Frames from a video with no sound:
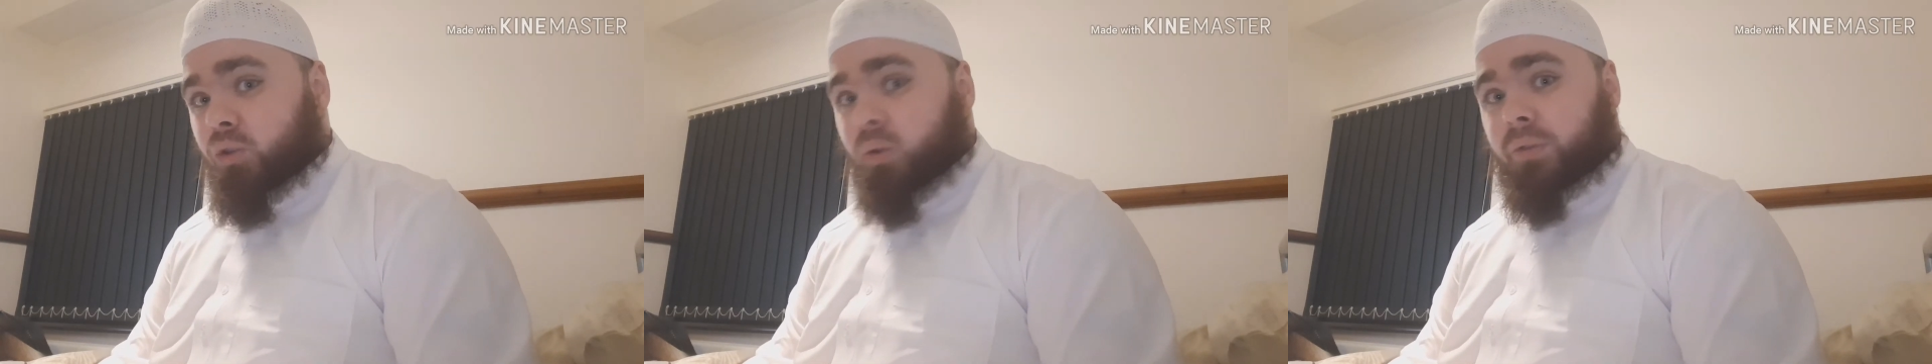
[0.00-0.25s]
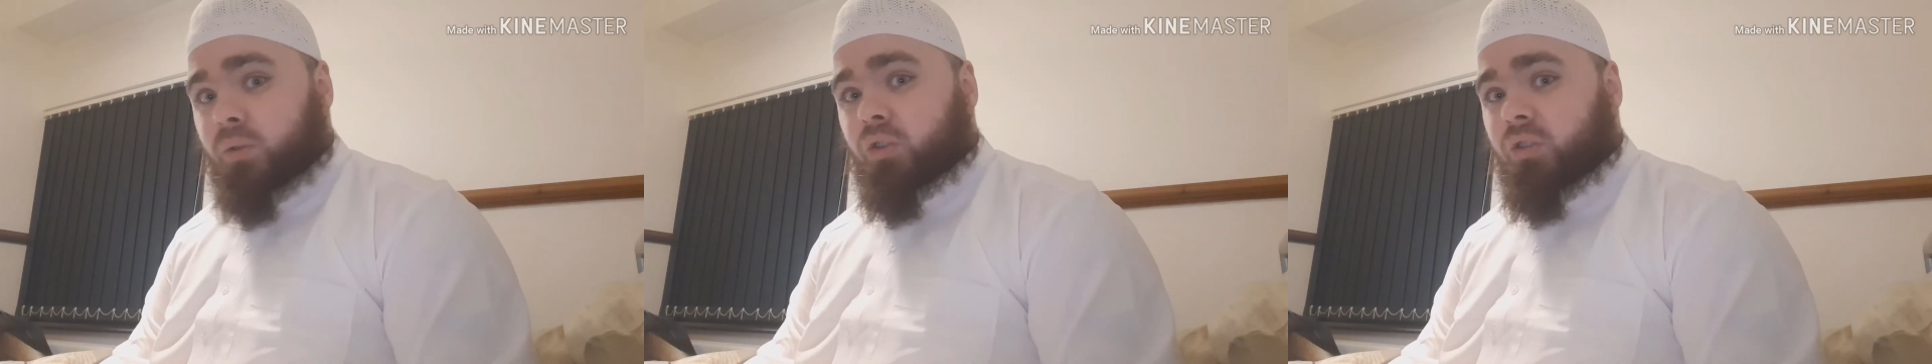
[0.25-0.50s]
So
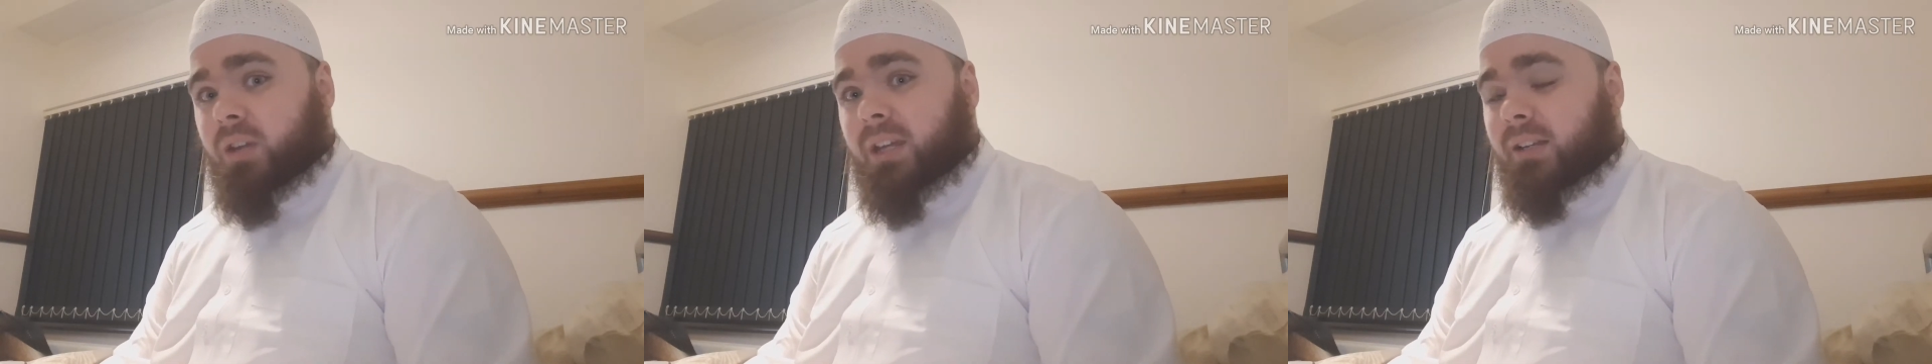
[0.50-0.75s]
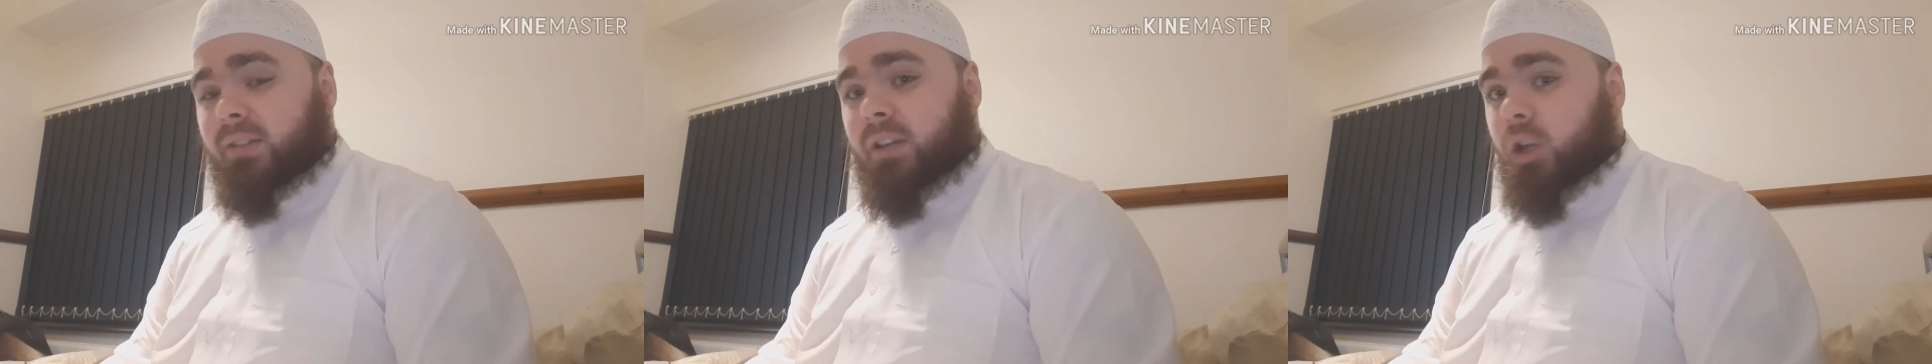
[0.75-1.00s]
if you're just
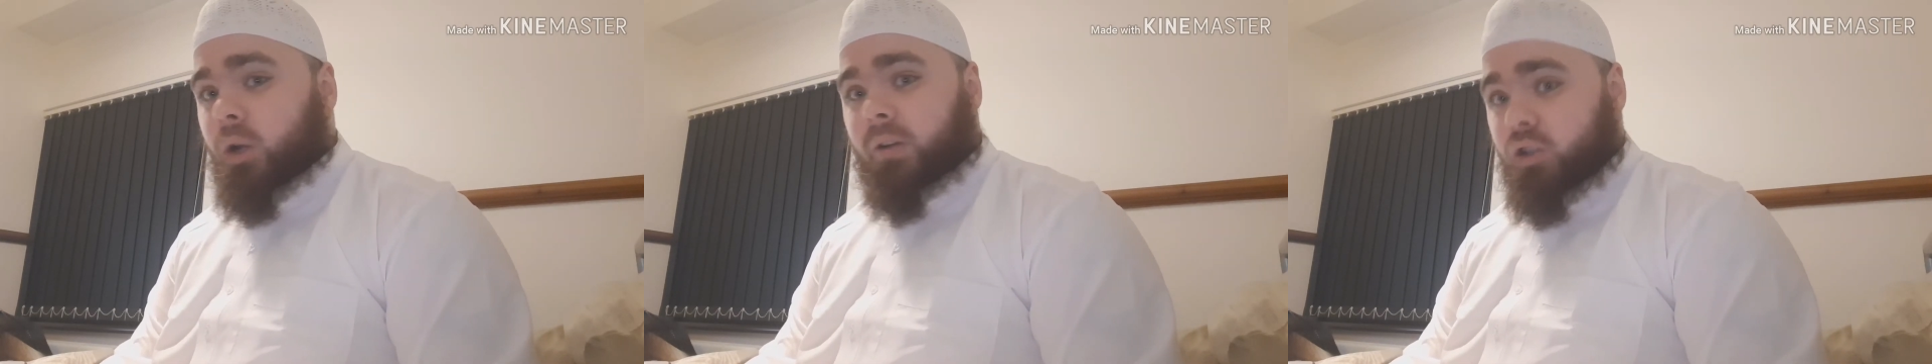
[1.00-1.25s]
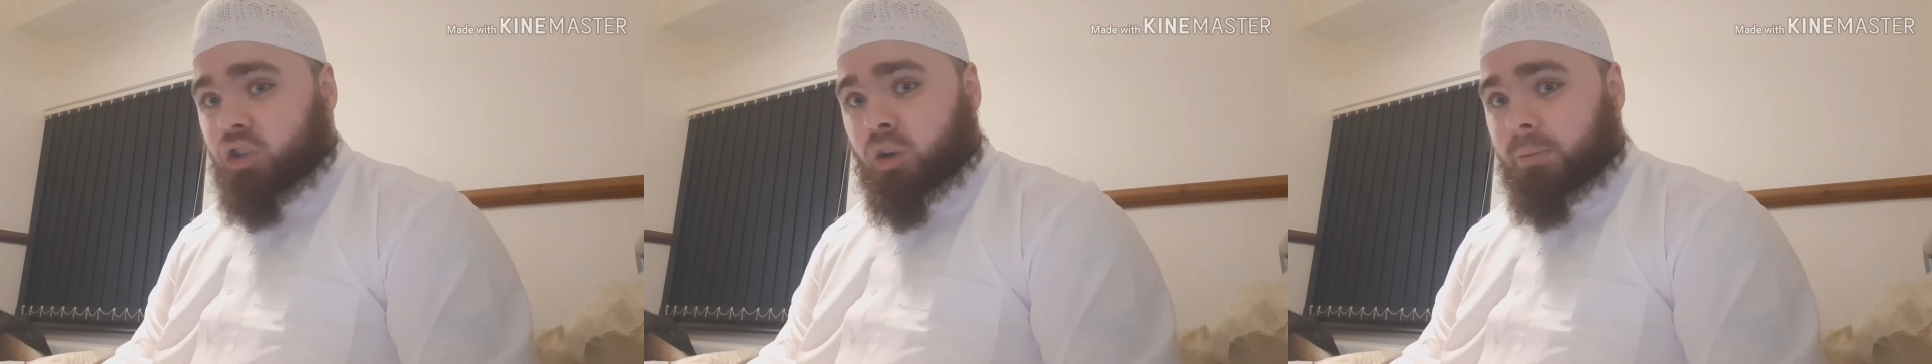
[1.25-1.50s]
needlessly going
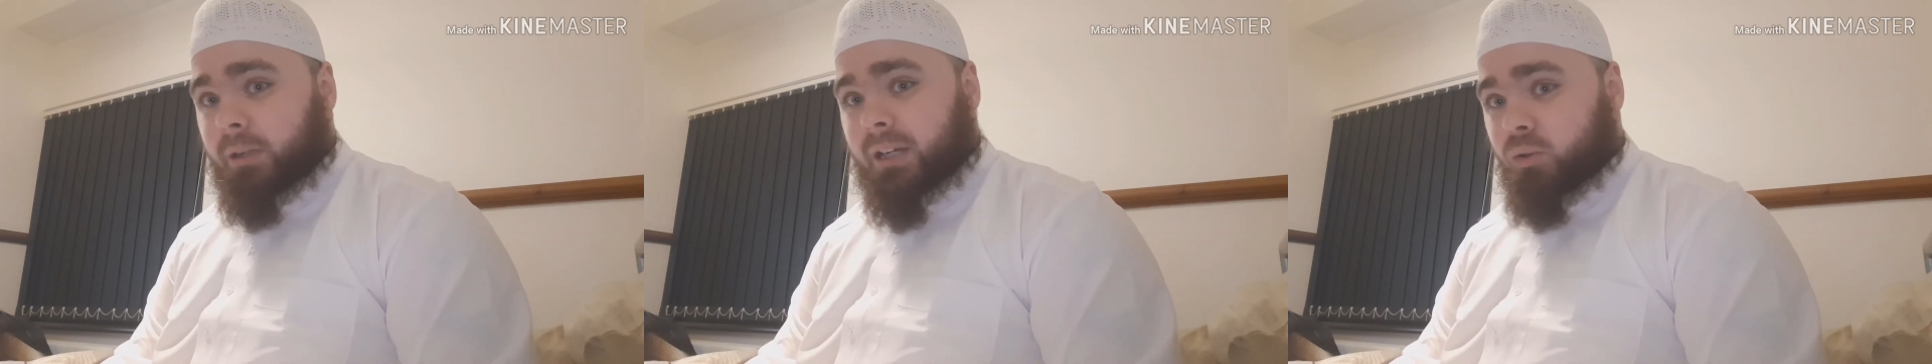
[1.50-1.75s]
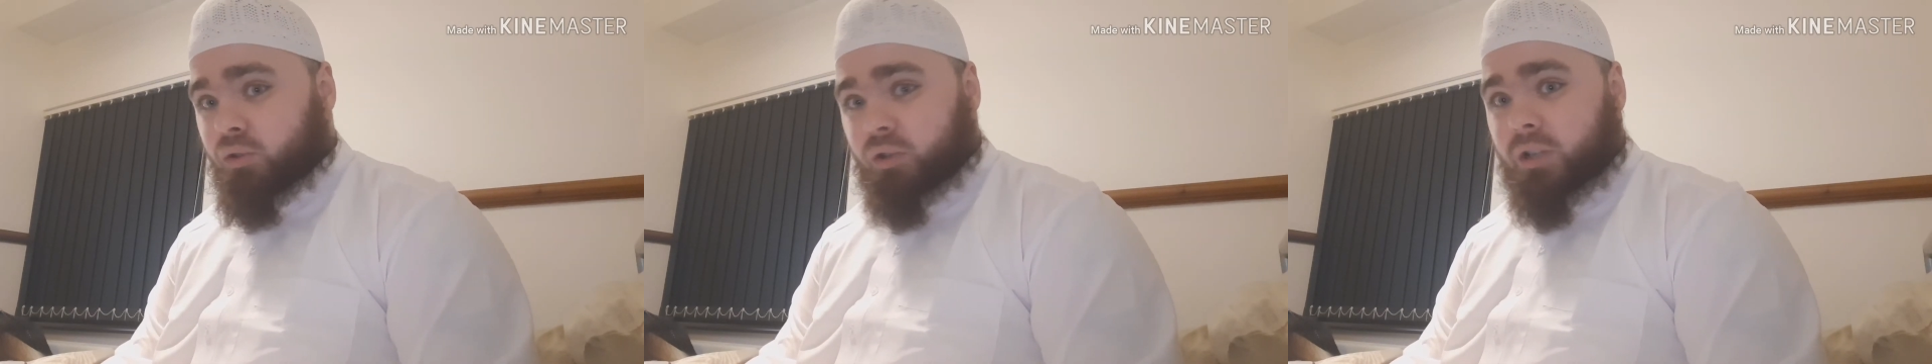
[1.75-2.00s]
around chopping
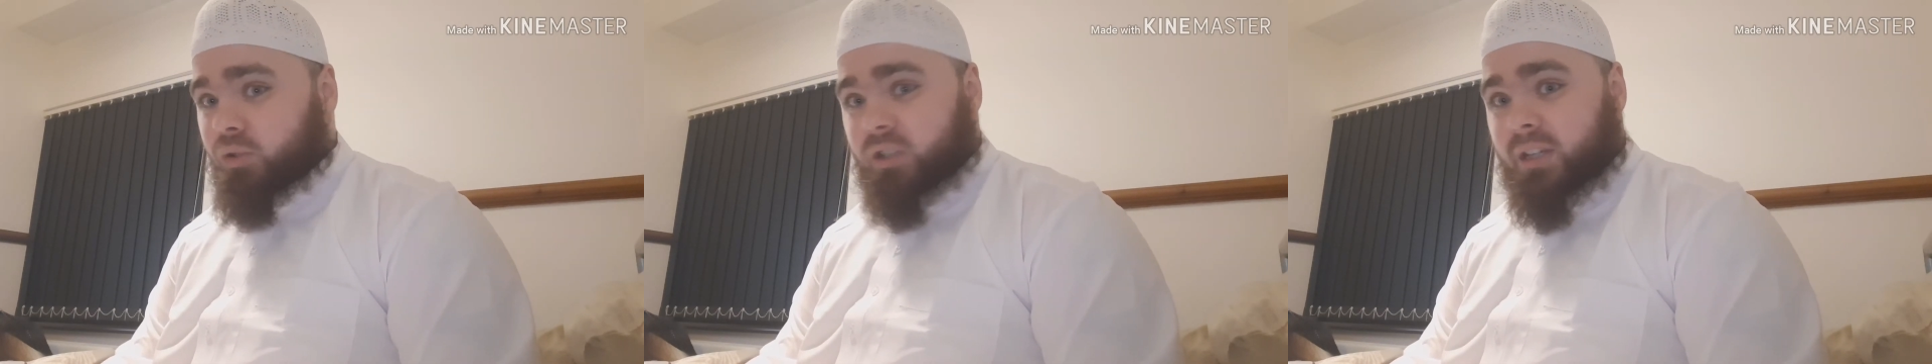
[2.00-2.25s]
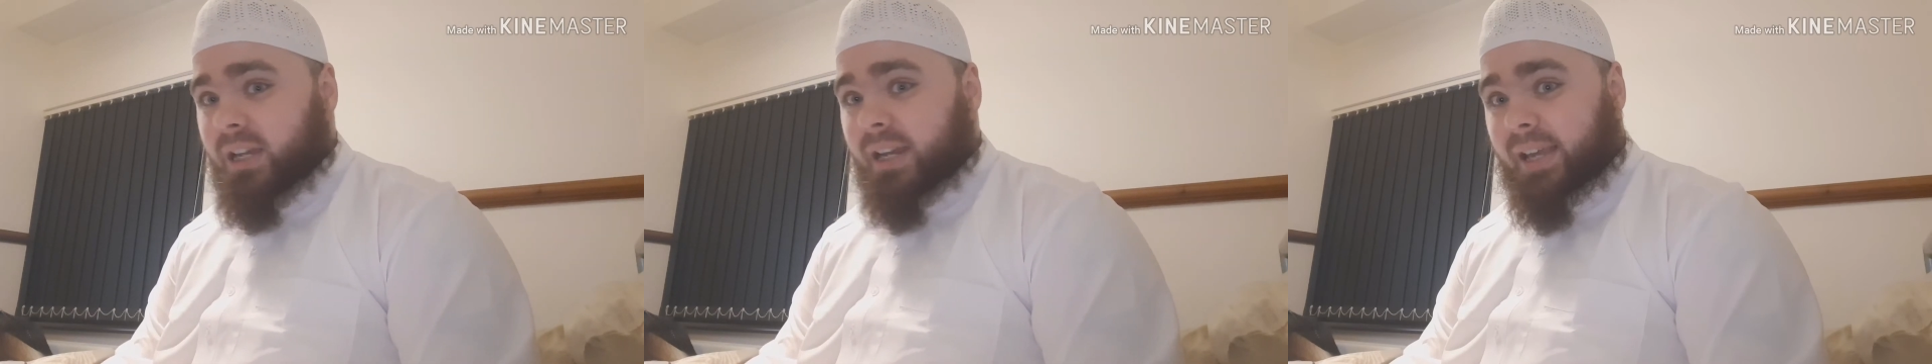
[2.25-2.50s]
down trees or just
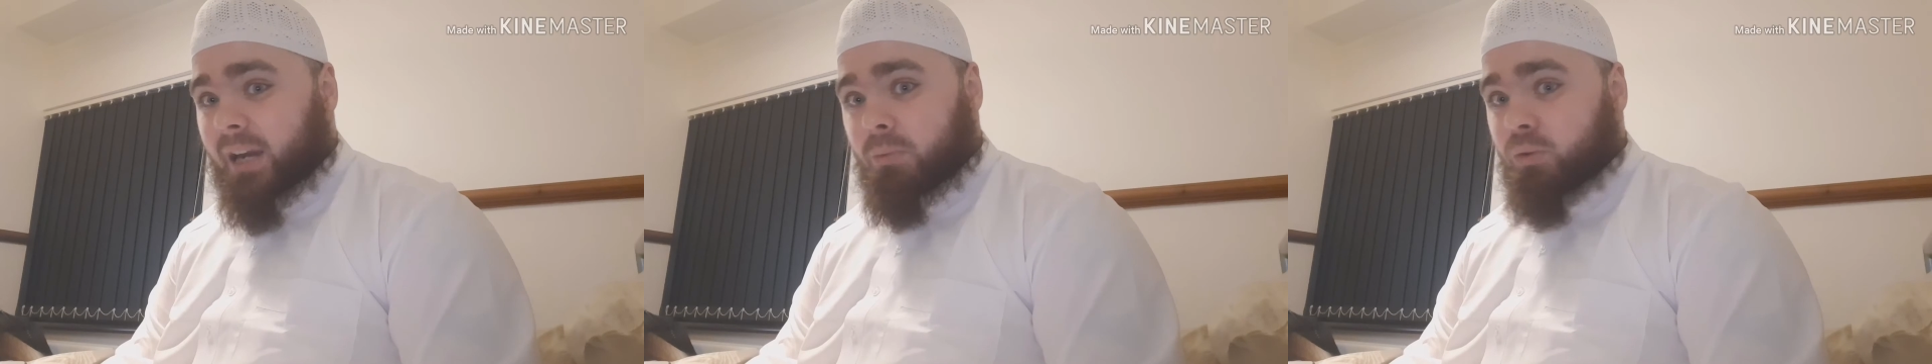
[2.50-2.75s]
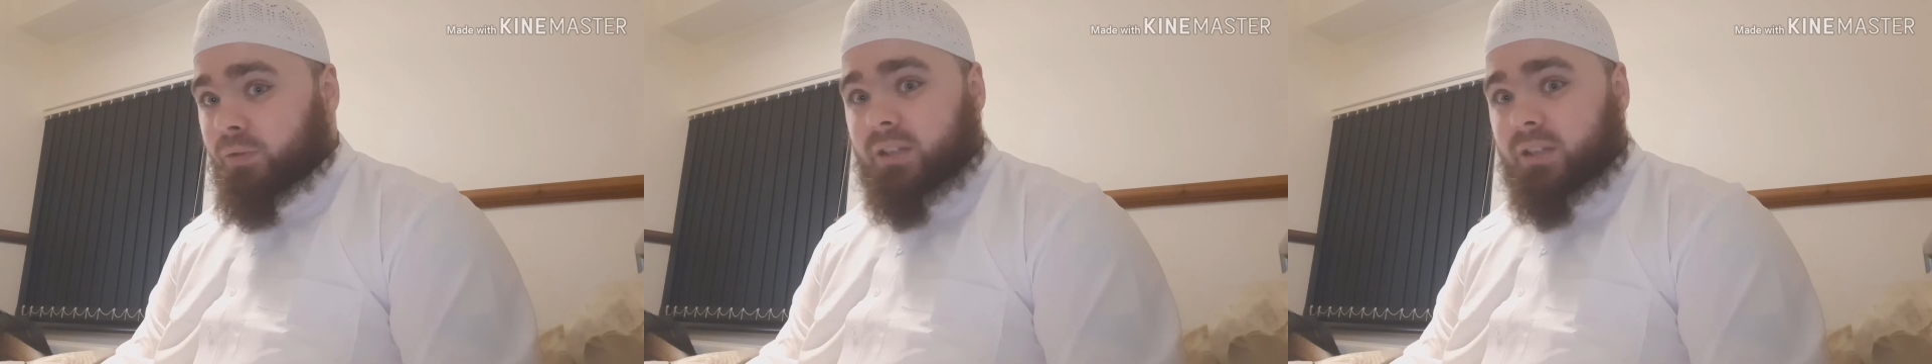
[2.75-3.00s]
killing
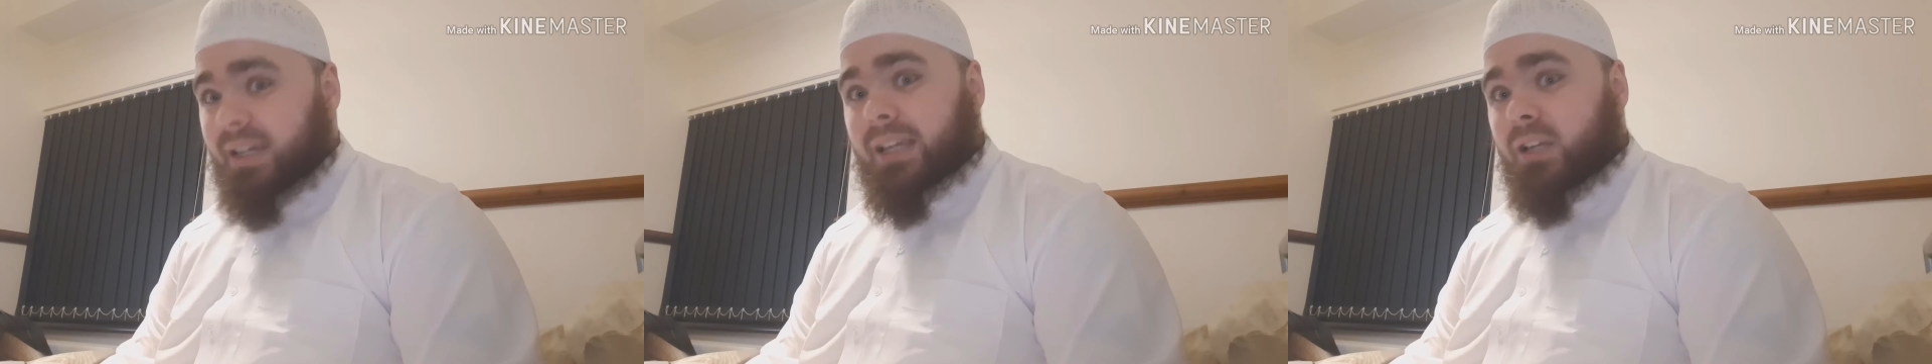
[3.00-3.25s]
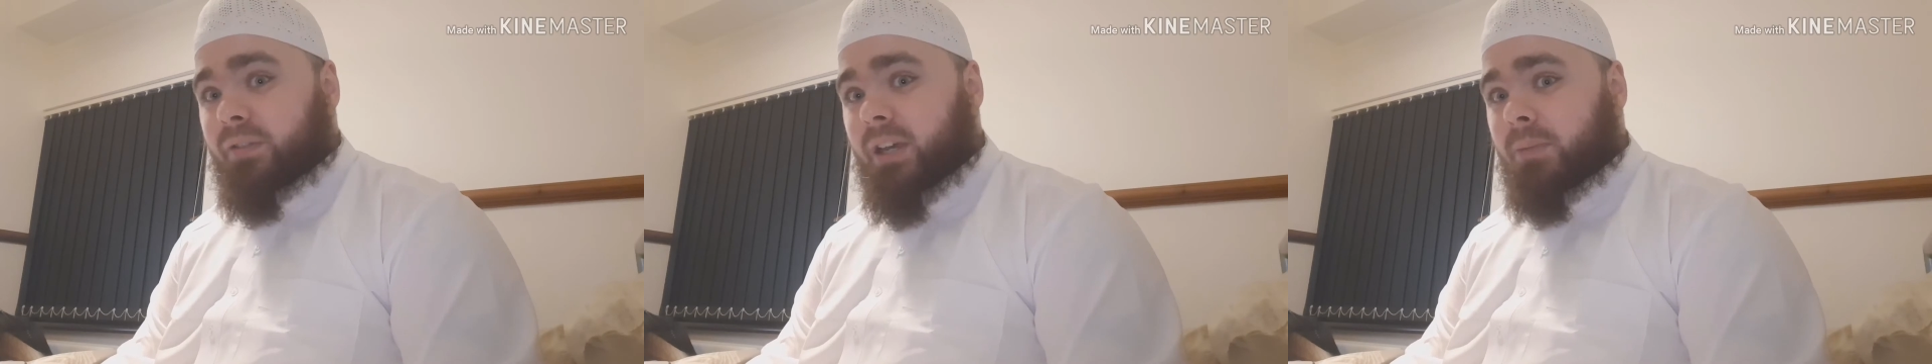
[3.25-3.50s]
animals for the
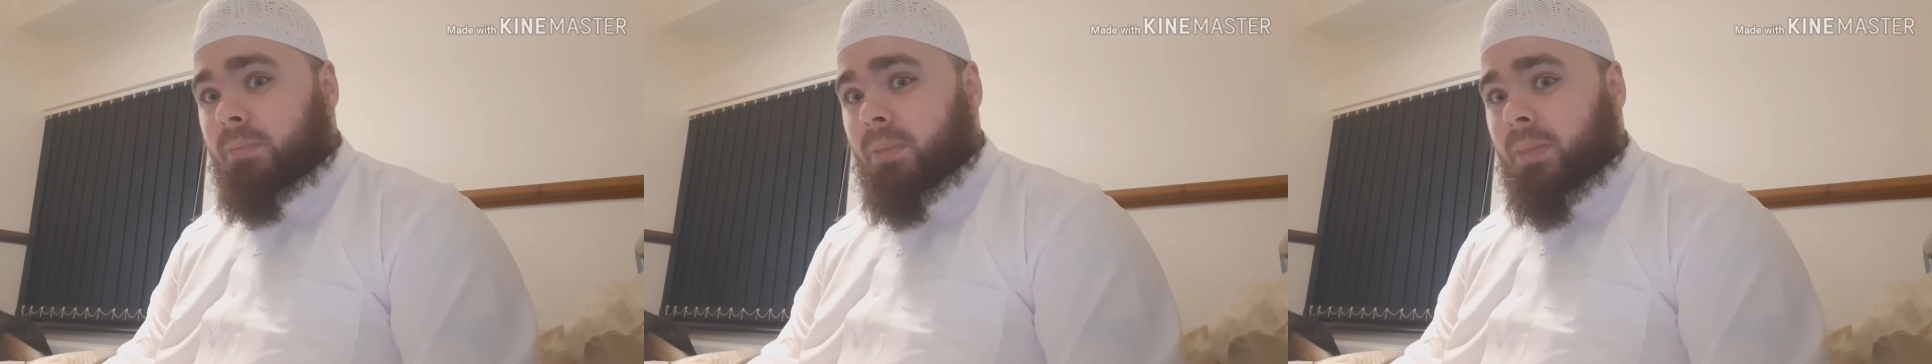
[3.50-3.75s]
sake of it,